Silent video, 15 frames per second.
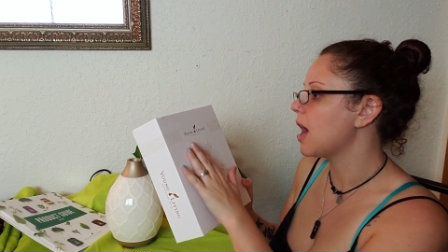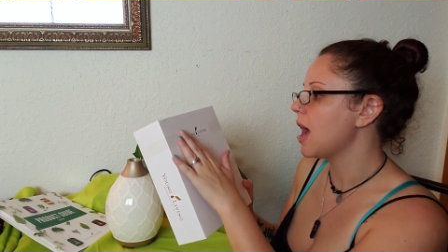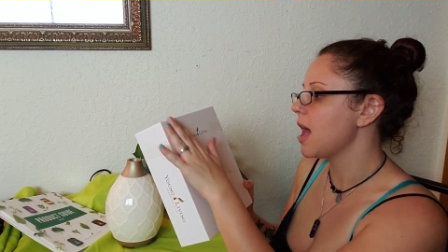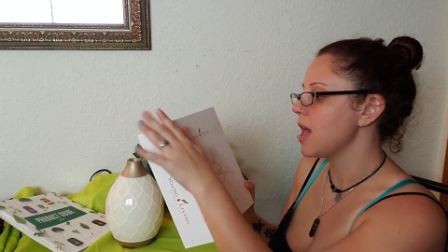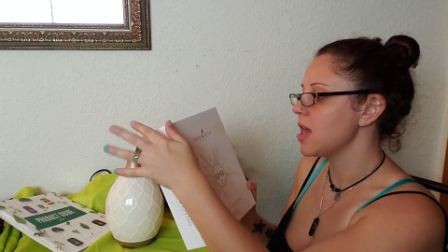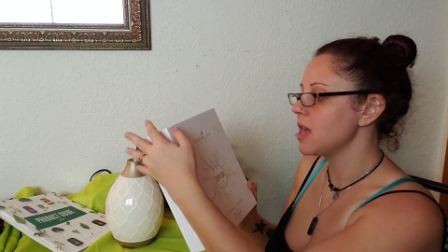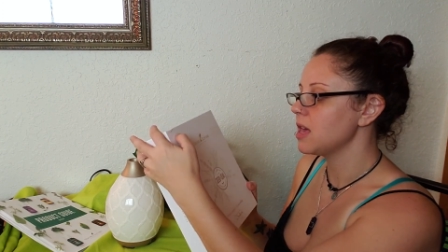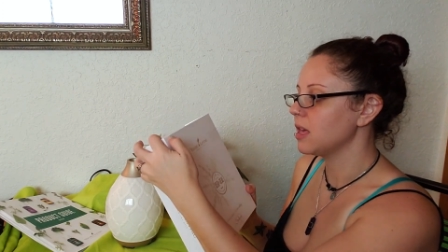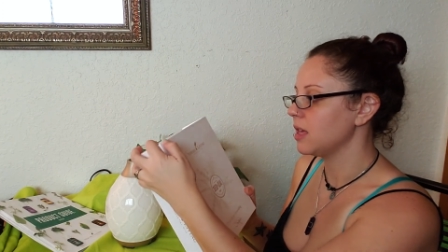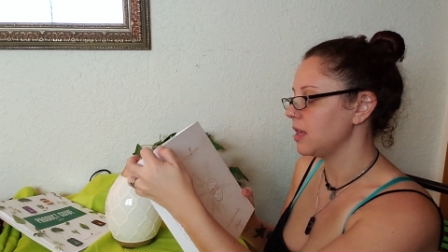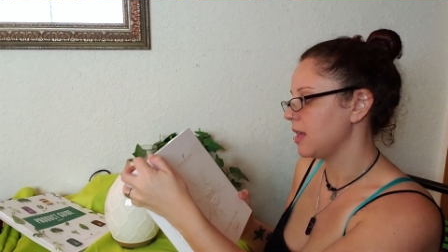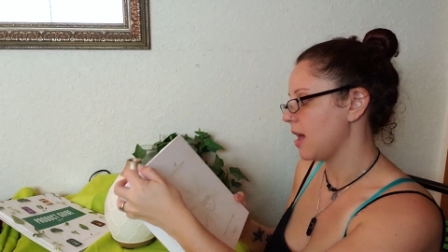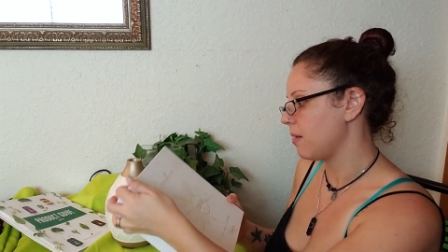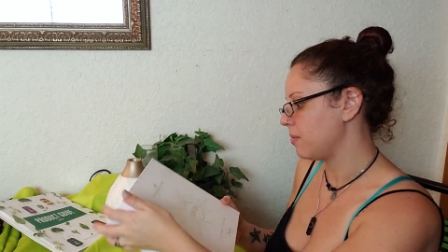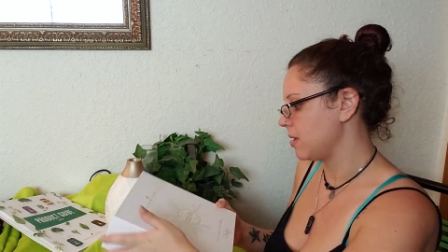I
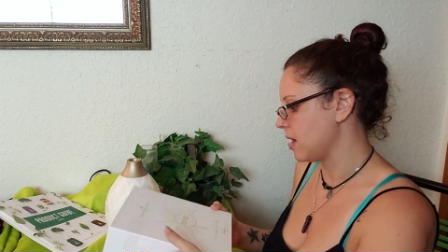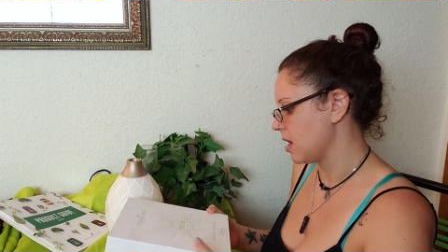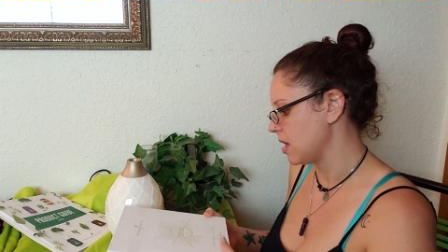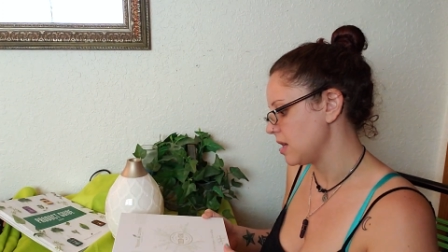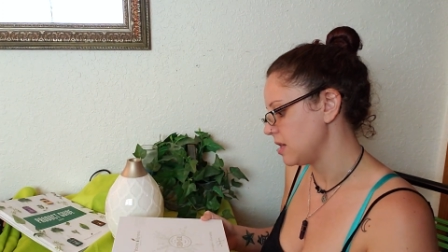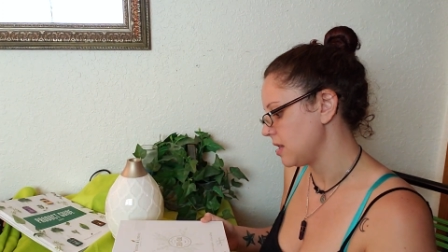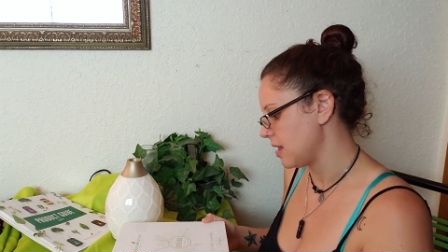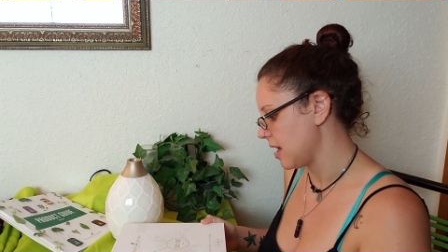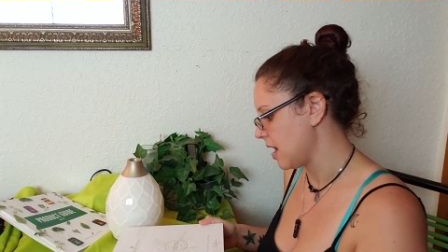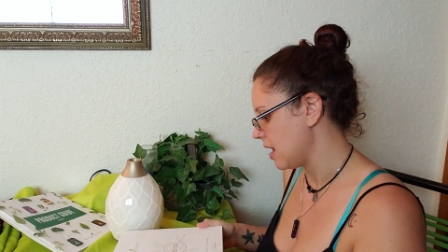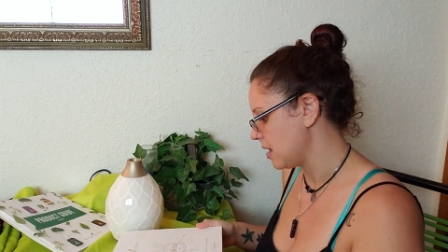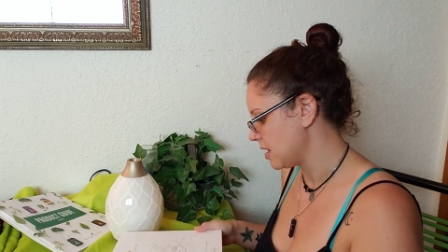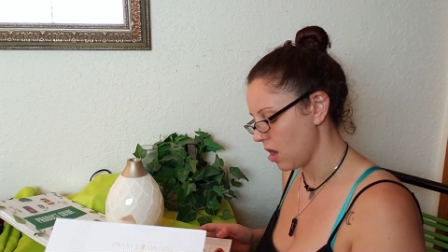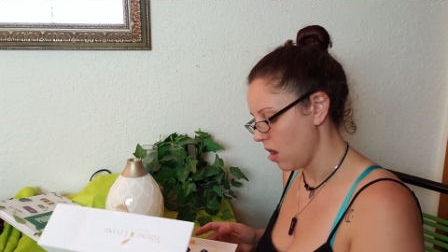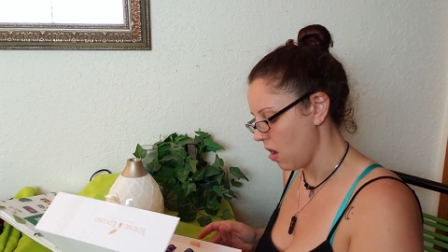can get behind
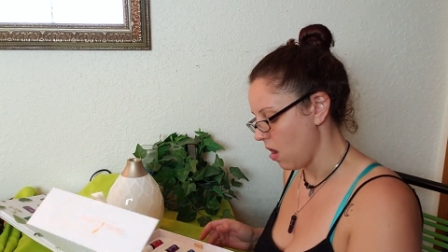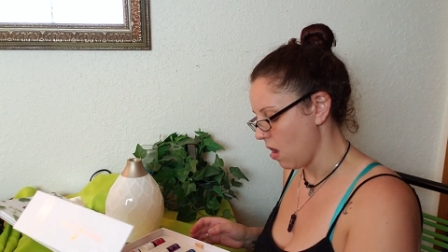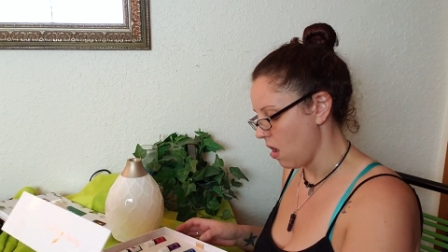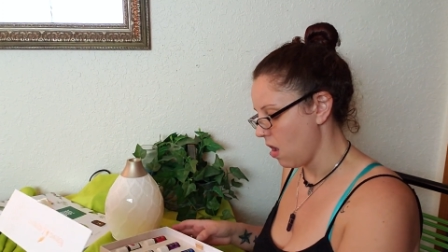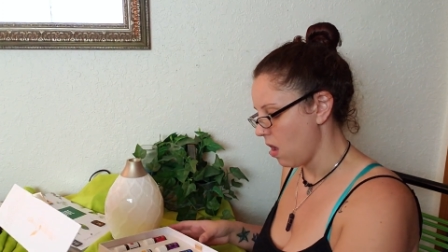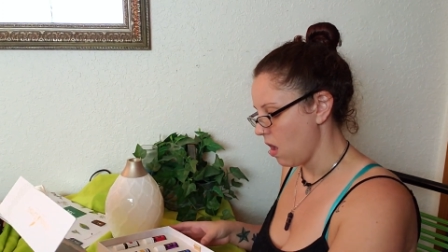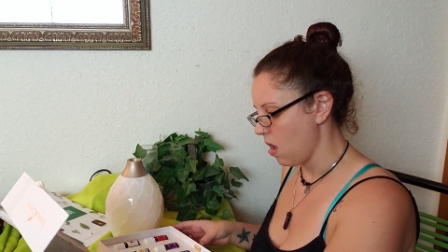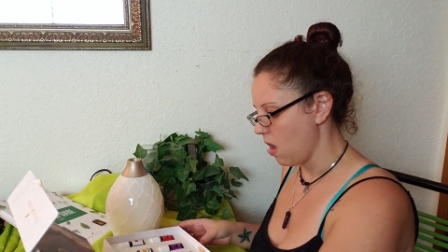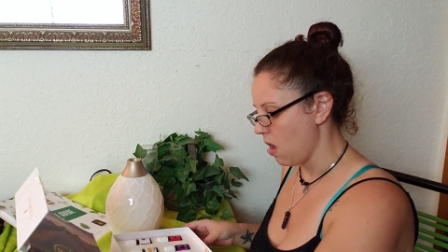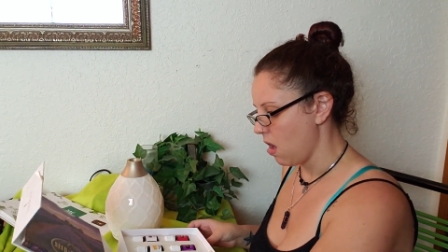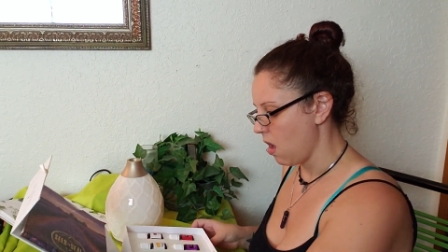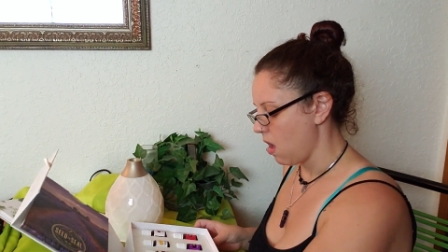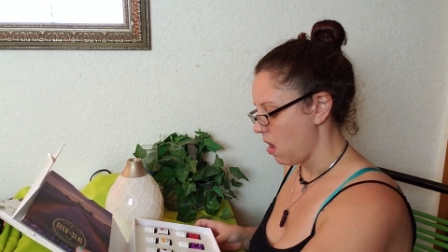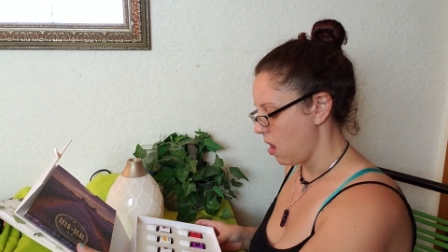that. Oh